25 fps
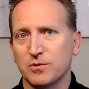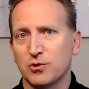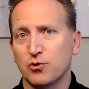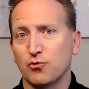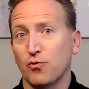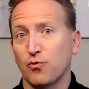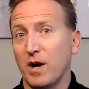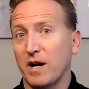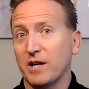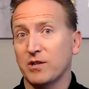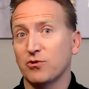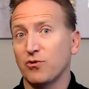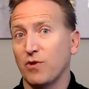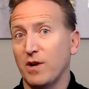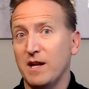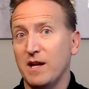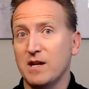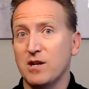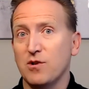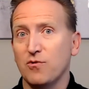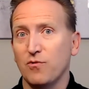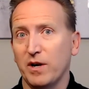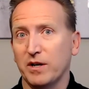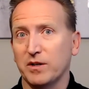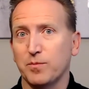direct or
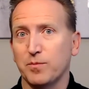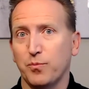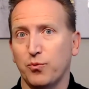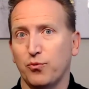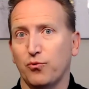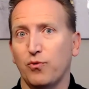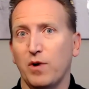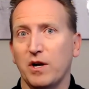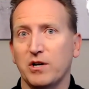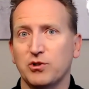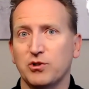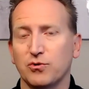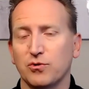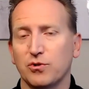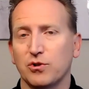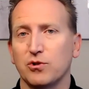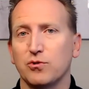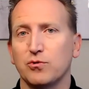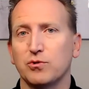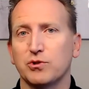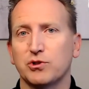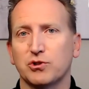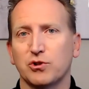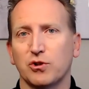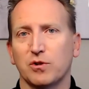indirect pressure to
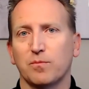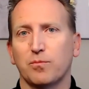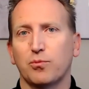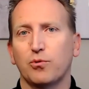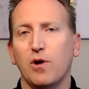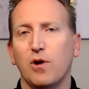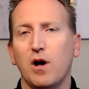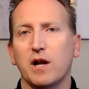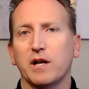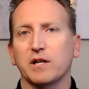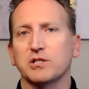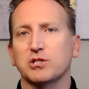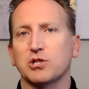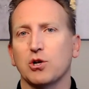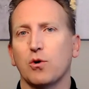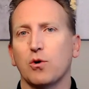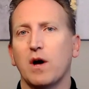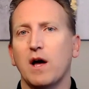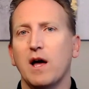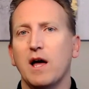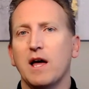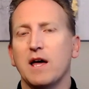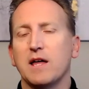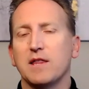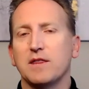use certain products.
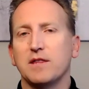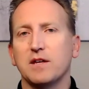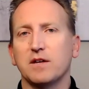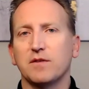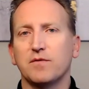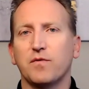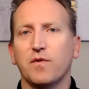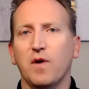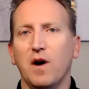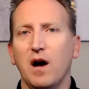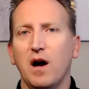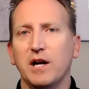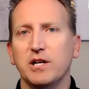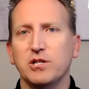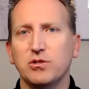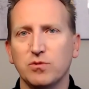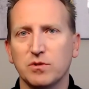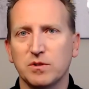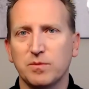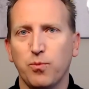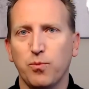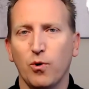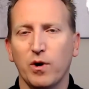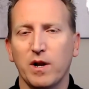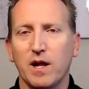So the
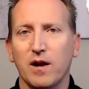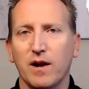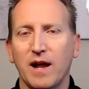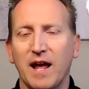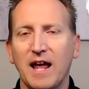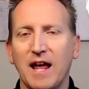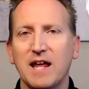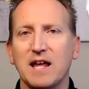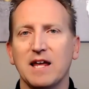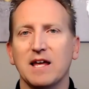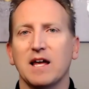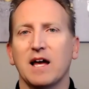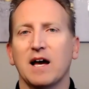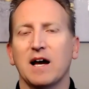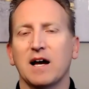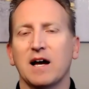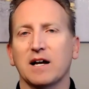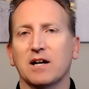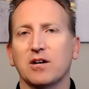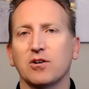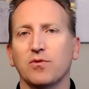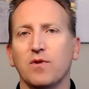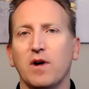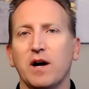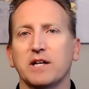advisors point out, hey,
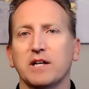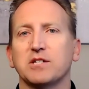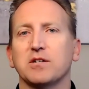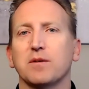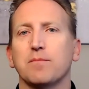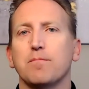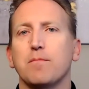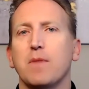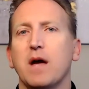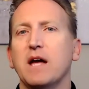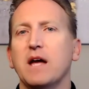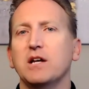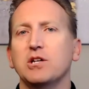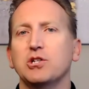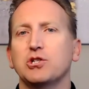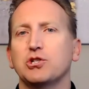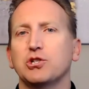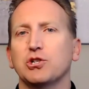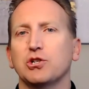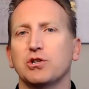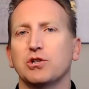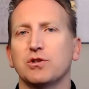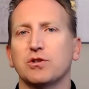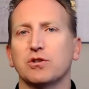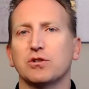client, to make
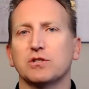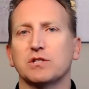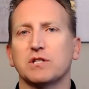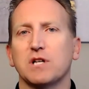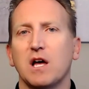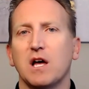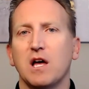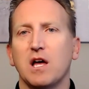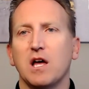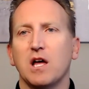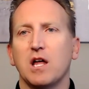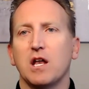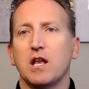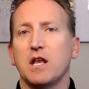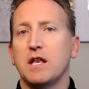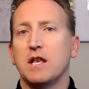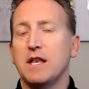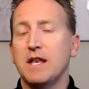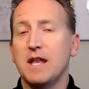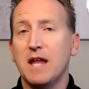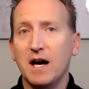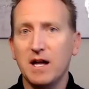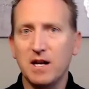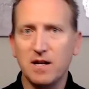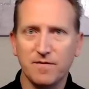sure there's
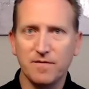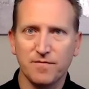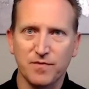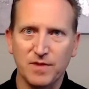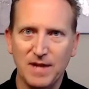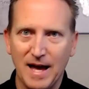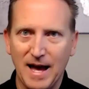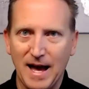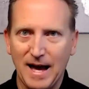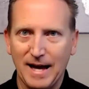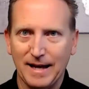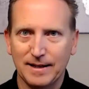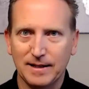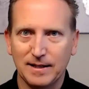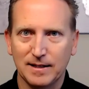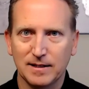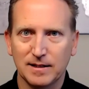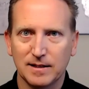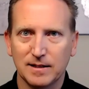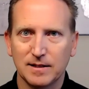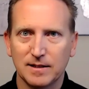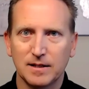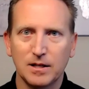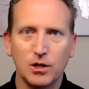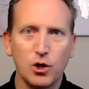none of that,
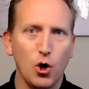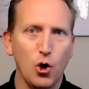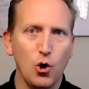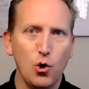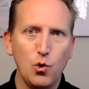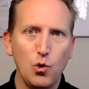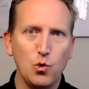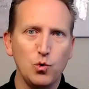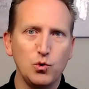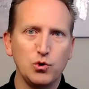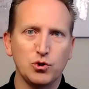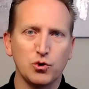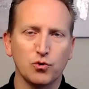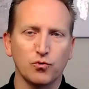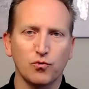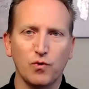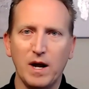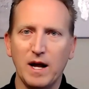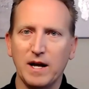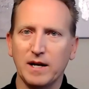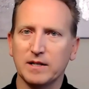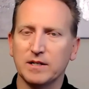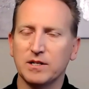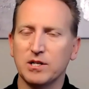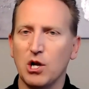no
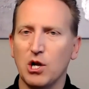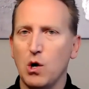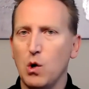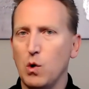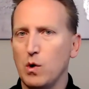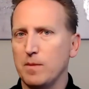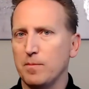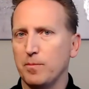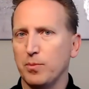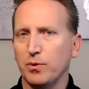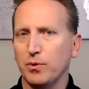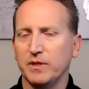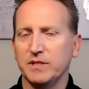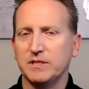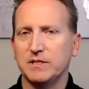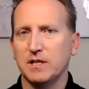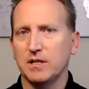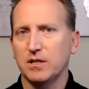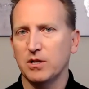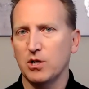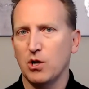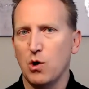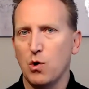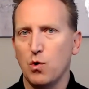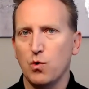direct, no
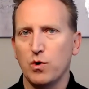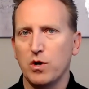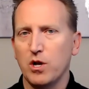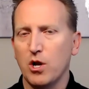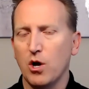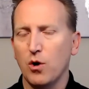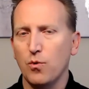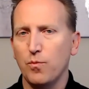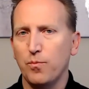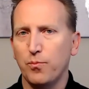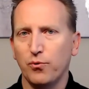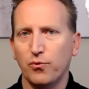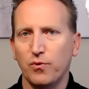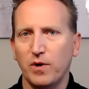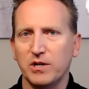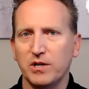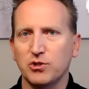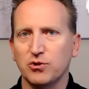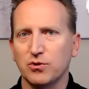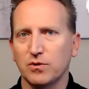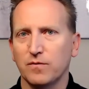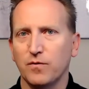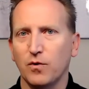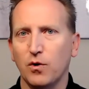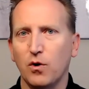implicit, no
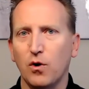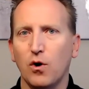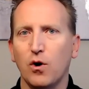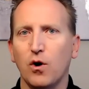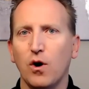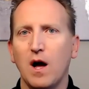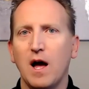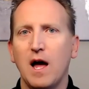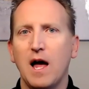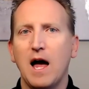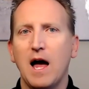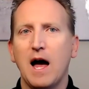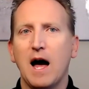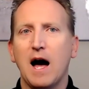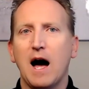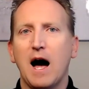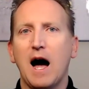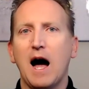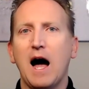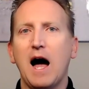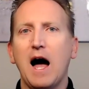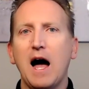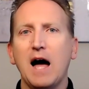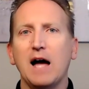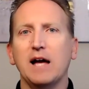pressure of all,
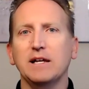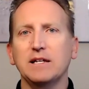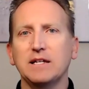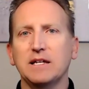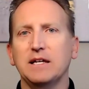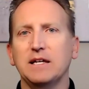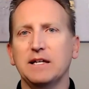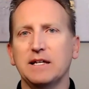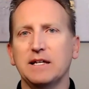I